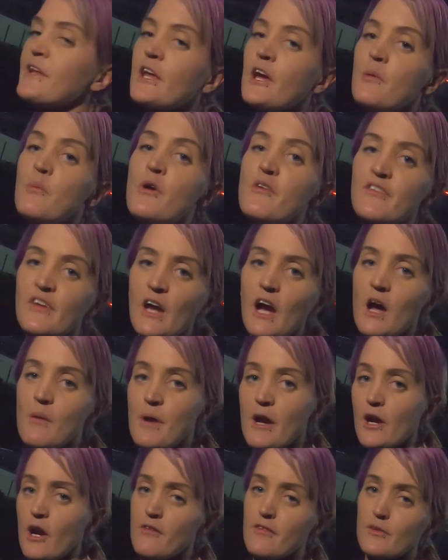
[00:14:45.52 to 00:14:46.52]
going to go move the car
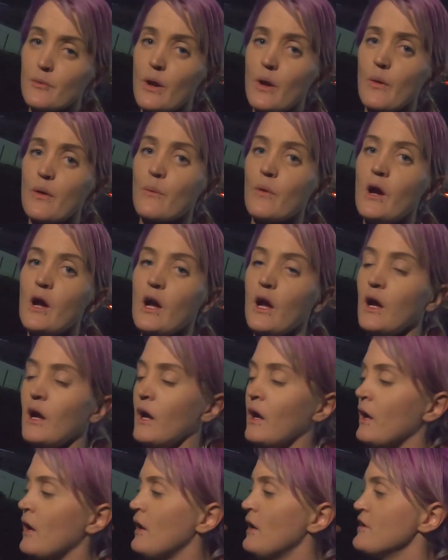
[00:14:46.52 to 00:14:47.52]
back over to where we were,
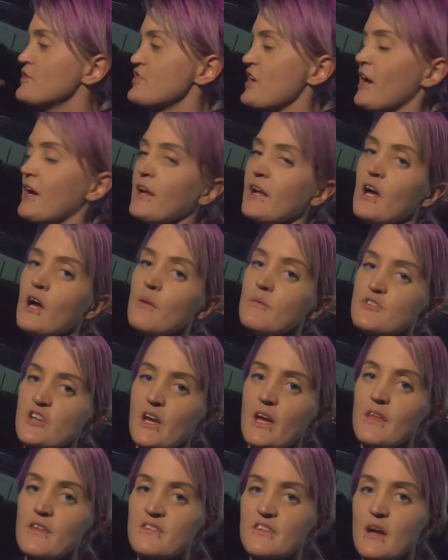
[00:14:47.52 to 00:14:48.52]
jack it up,
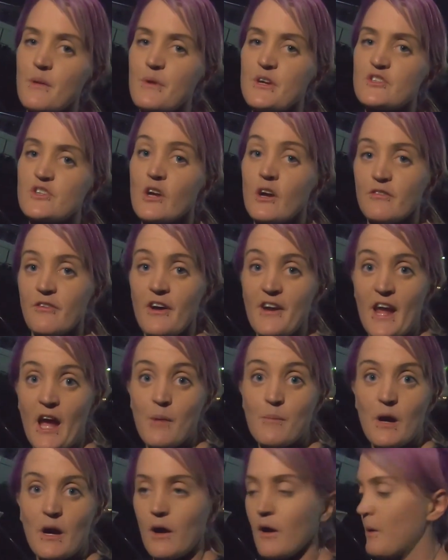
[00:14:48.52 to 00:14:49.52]
check out the damage, and go find a
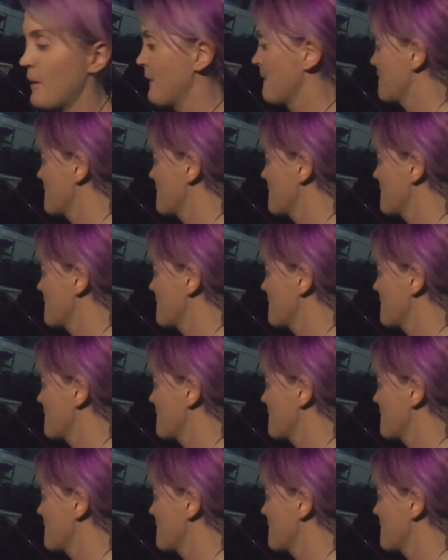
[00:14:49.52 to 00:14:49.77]
hammer.